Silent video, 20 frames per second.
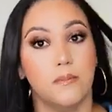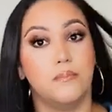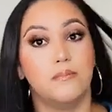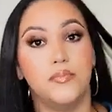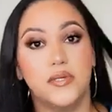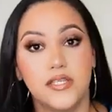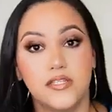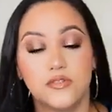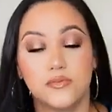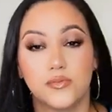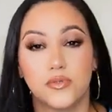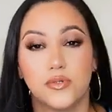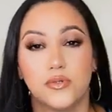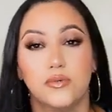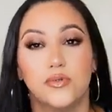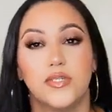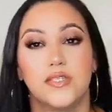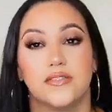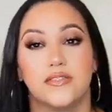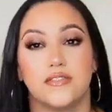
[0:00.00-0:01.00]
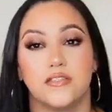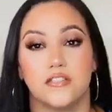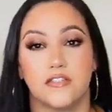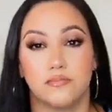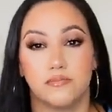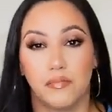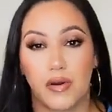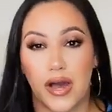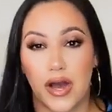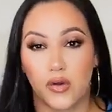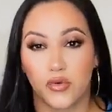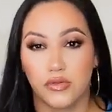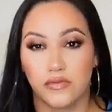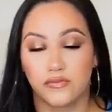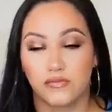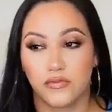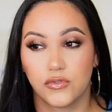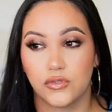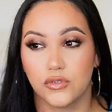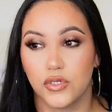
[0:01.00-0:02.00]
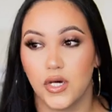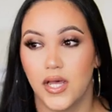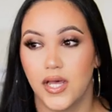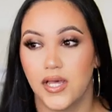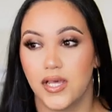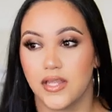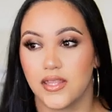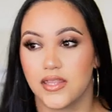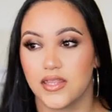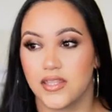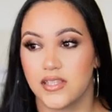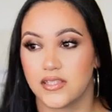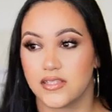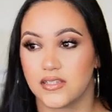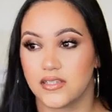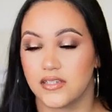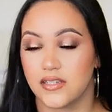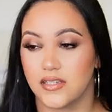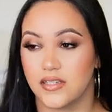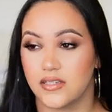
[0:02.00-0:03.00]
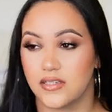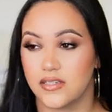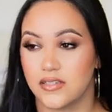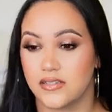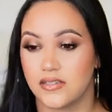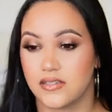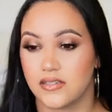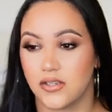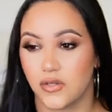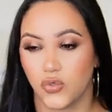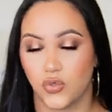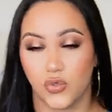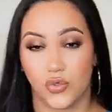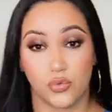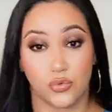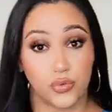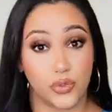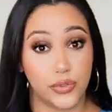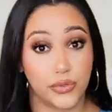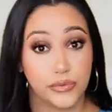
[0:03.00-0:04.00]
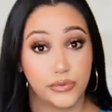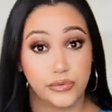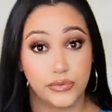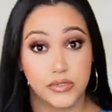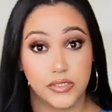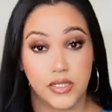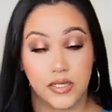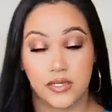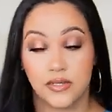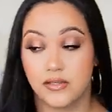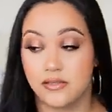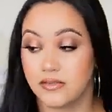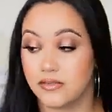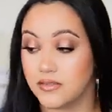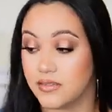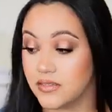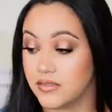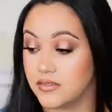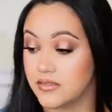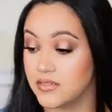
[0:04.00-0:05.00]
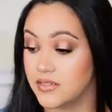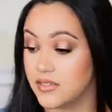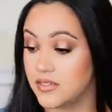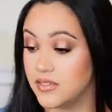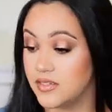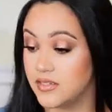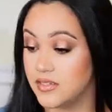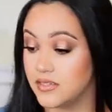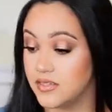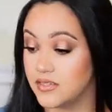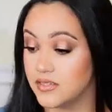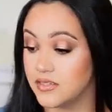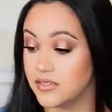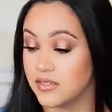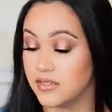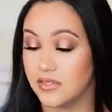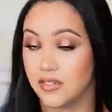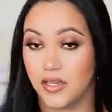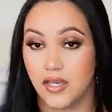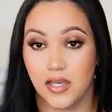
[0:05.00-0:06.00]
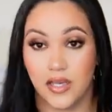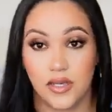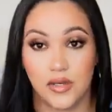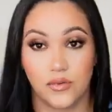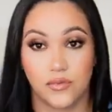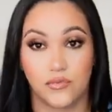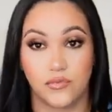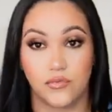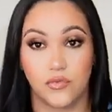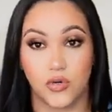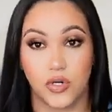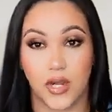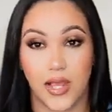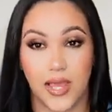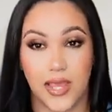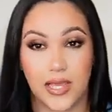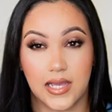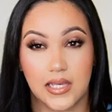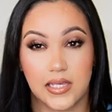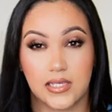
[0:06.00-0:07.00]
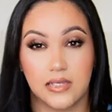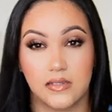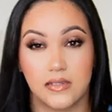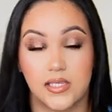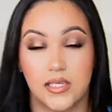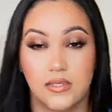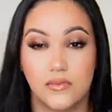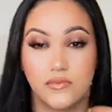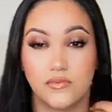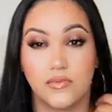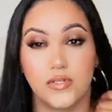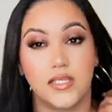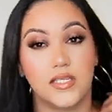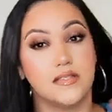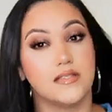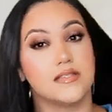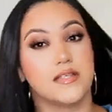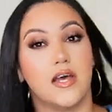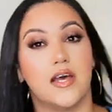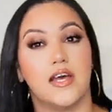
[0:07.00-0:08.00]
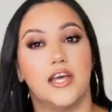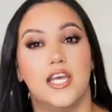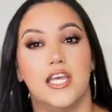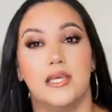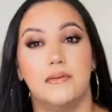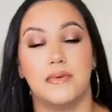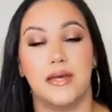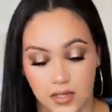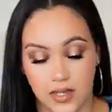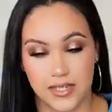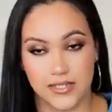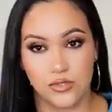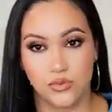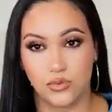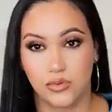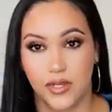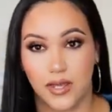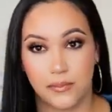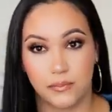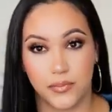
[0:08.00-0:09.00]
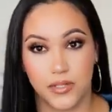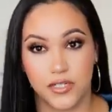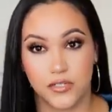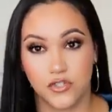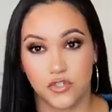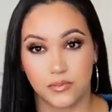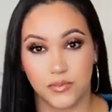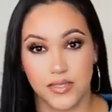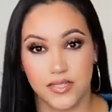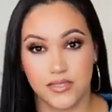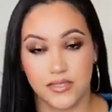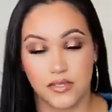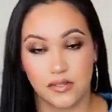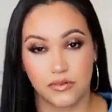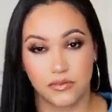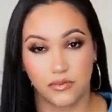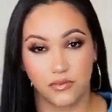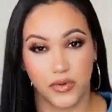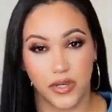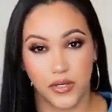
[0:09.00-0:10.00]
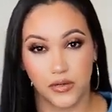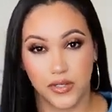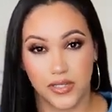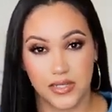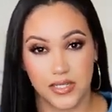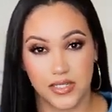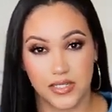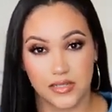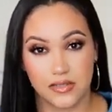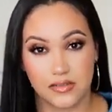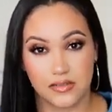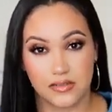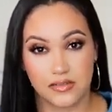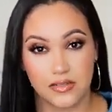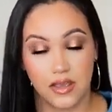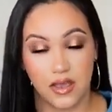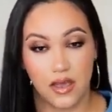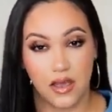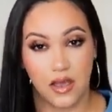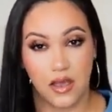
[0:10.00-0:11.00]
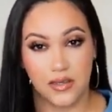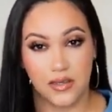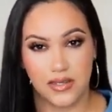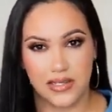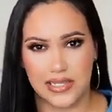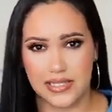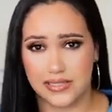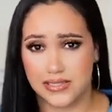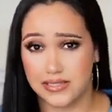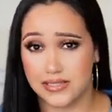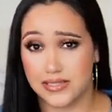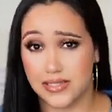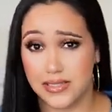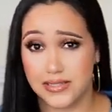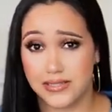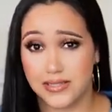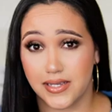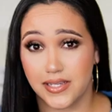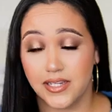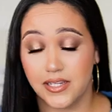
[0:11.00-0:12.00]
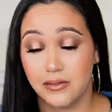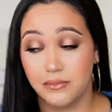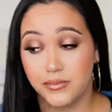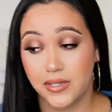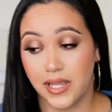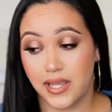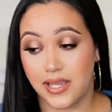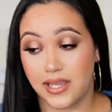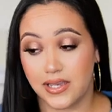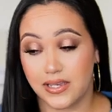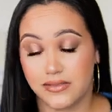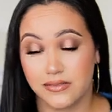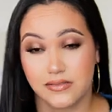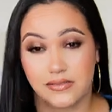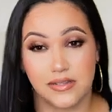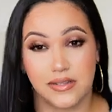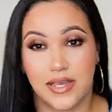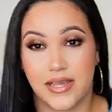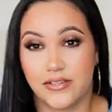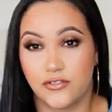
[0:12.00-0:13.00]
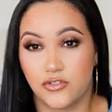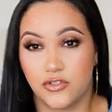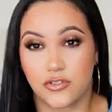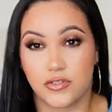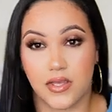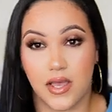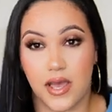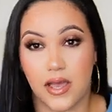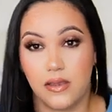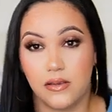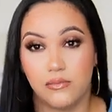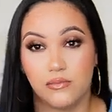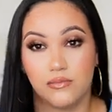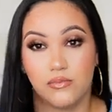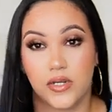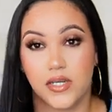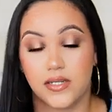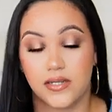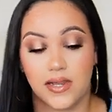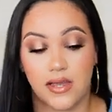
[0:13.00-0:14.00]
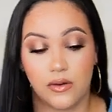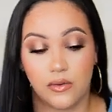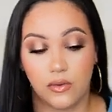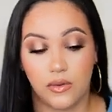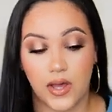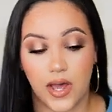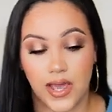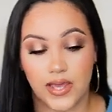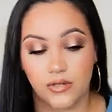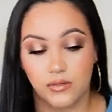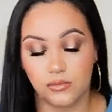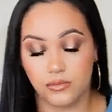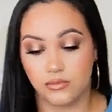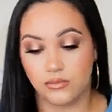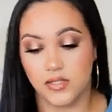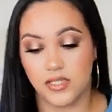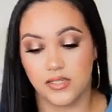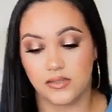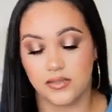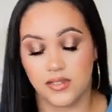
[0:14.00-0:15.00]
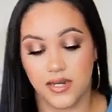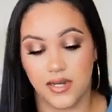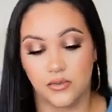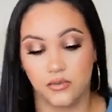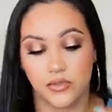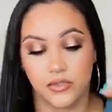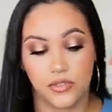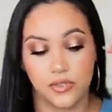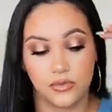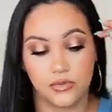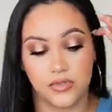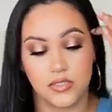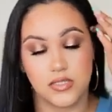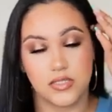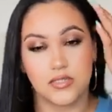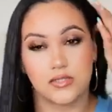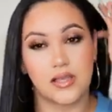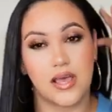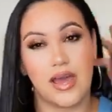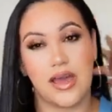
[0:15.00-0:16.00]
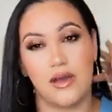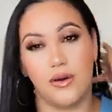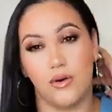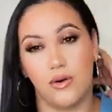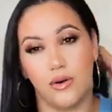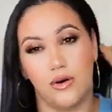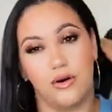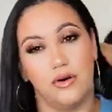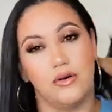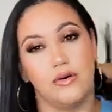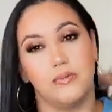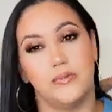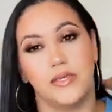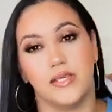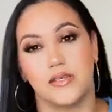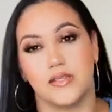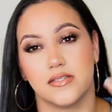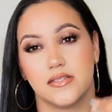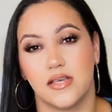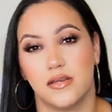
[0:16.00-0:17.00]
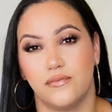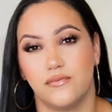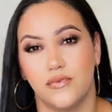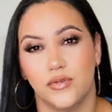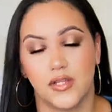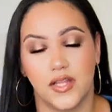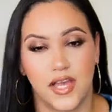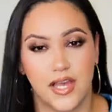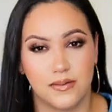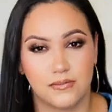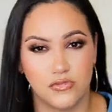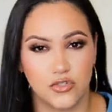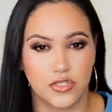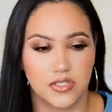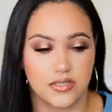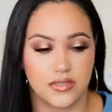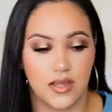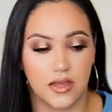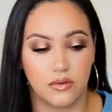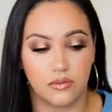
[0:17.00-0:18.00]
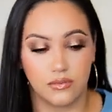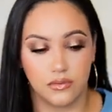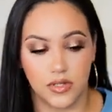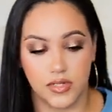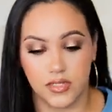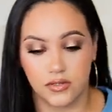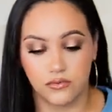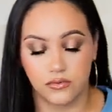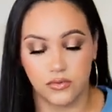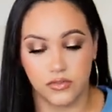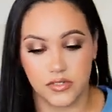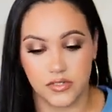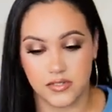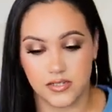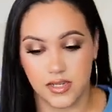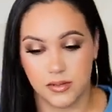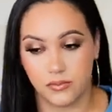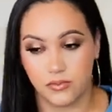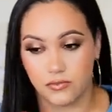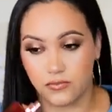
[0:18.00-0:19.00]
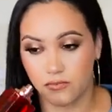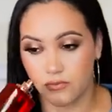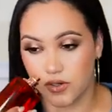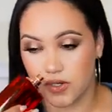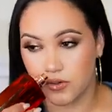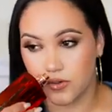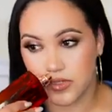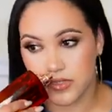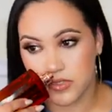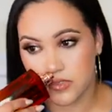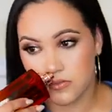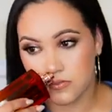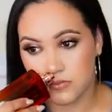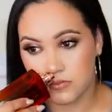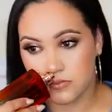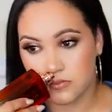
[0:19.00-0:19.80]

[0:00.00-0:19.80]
beast mode. This is powerful. This is grown. This is for like evening time. I do not picture myself wearing this in the daytime, and right now I don't think that I would use this at all because I feel like I'm just not ready for this type of fragrance.